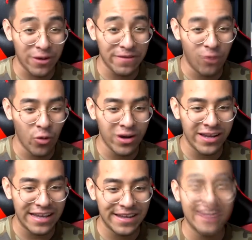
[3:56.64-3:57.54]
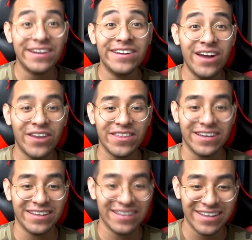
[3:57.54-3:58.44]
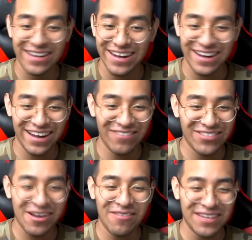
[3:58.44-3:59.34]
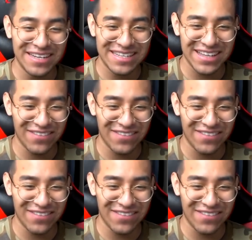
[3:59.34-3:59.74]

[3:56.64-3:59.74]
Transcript: for it, nothing. Um, so I'm gonna accept,